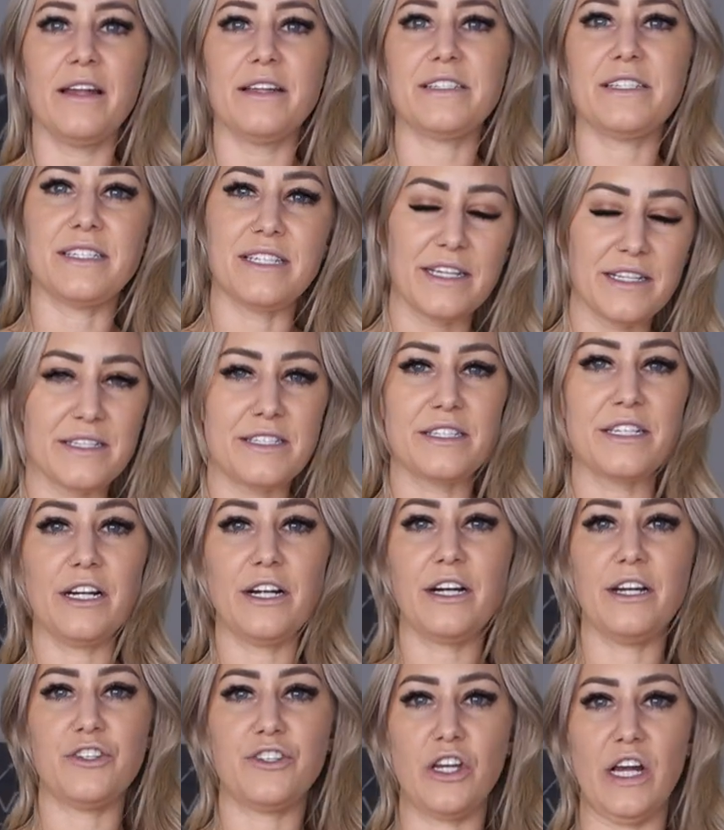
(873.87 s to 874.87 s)
since
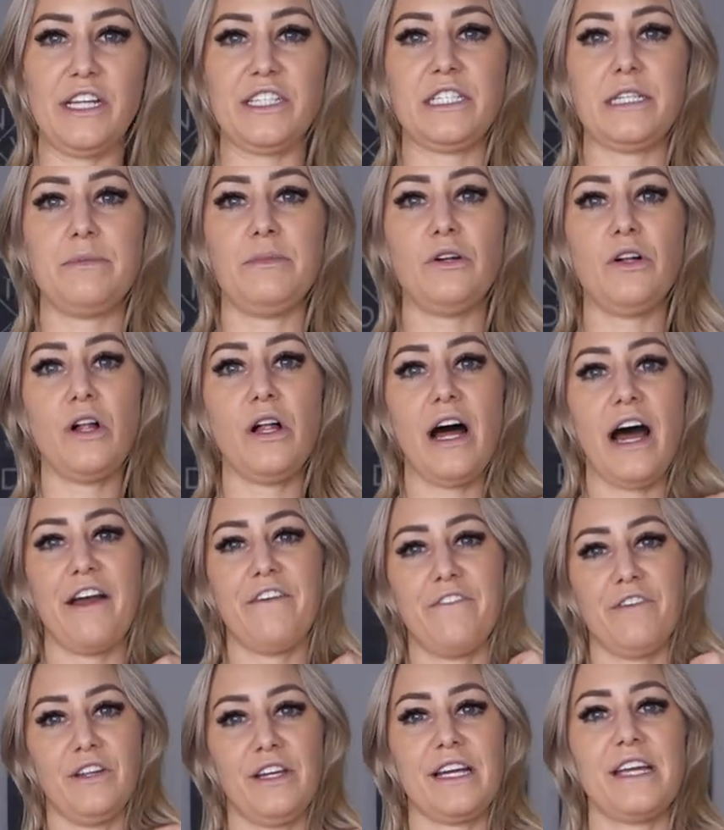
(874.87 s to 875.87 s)
they're adjustable,
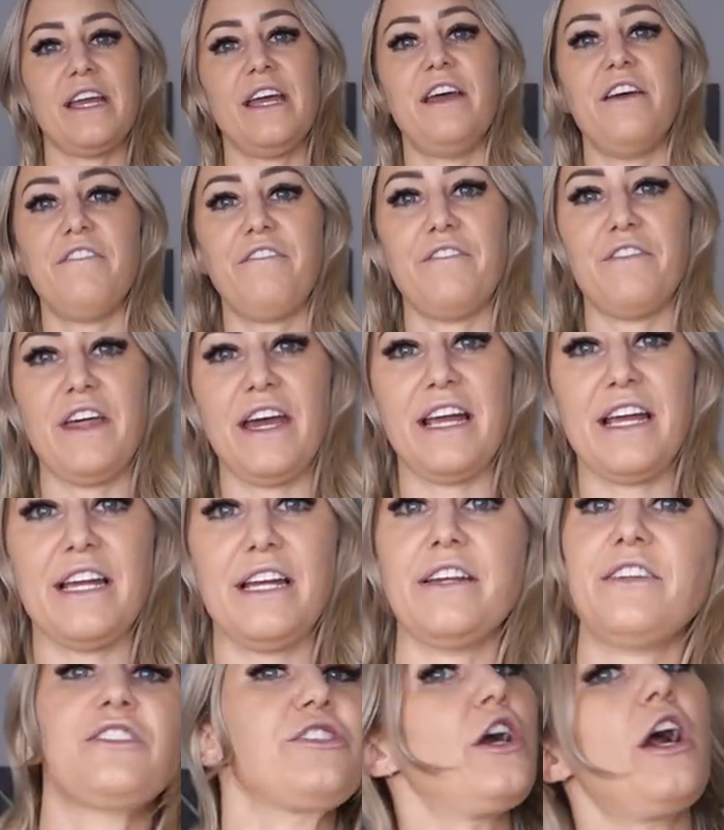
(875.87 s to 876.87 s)
I feel like if
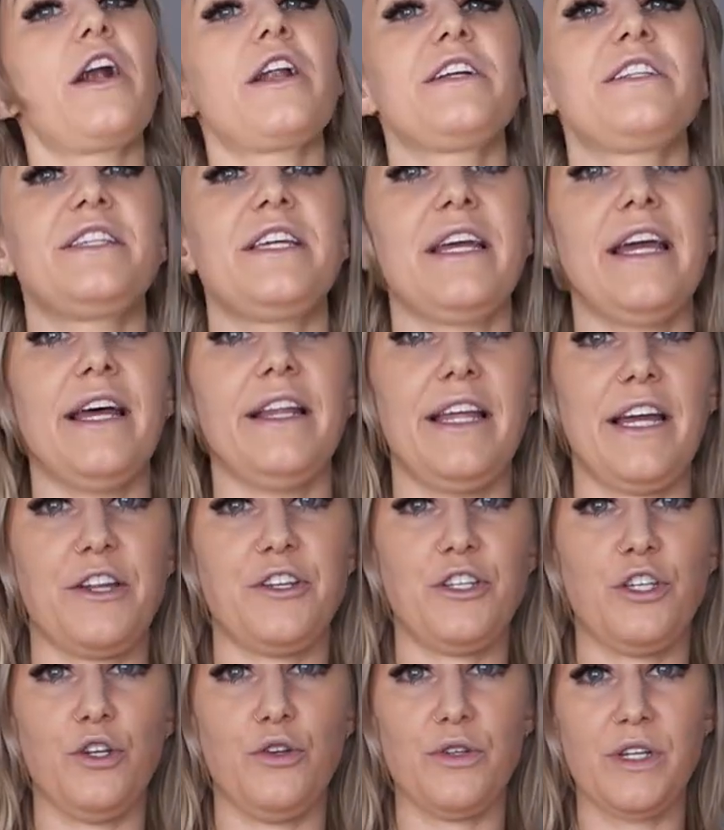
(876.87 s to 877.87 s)
they started to get
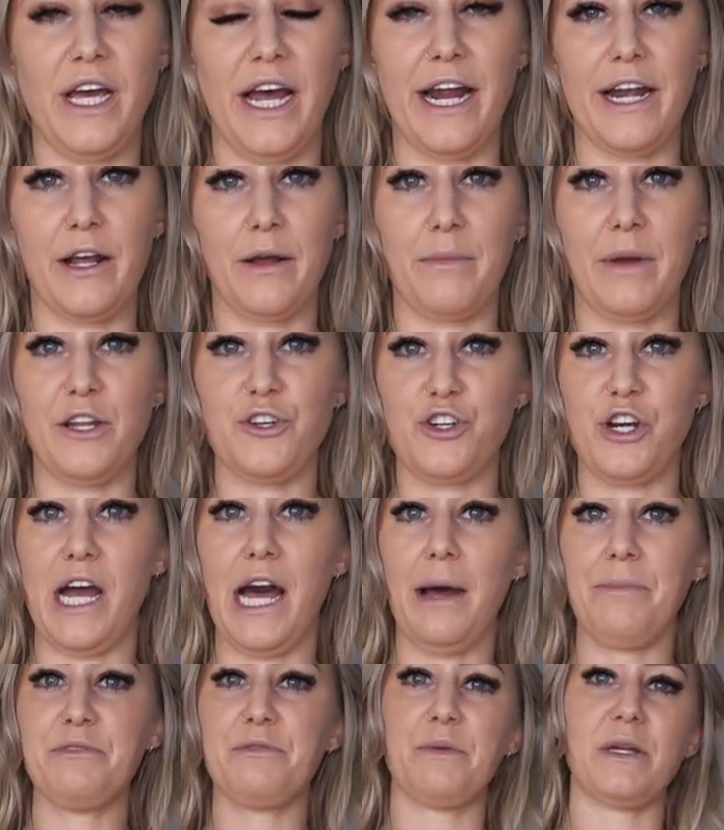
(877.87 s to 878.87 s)
like too tight on my
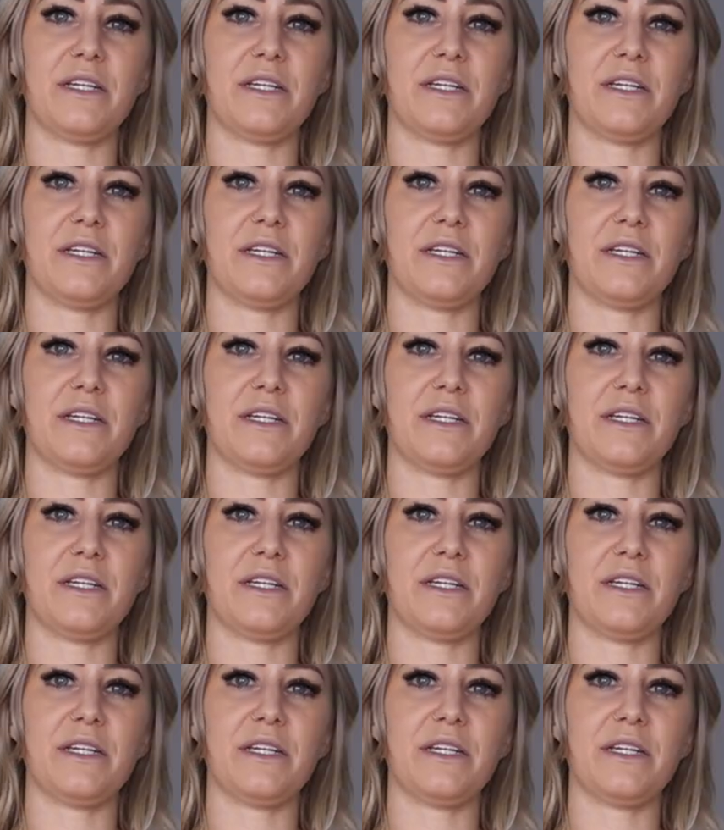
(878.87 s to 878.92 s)
traps,